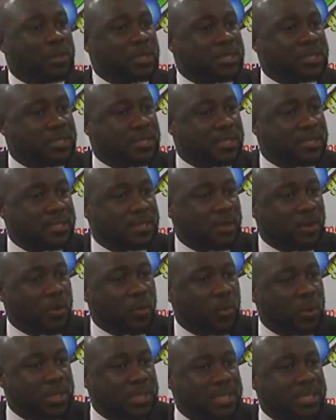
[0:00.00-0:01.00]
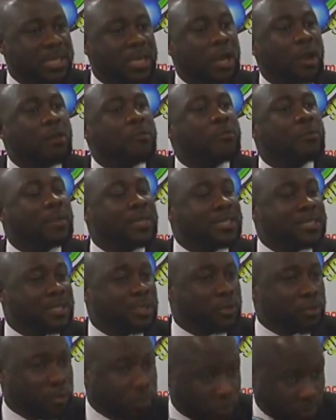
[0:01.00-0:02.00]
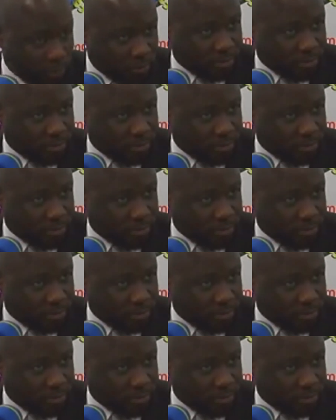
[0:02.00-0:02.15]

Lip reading: it waiting governments they do.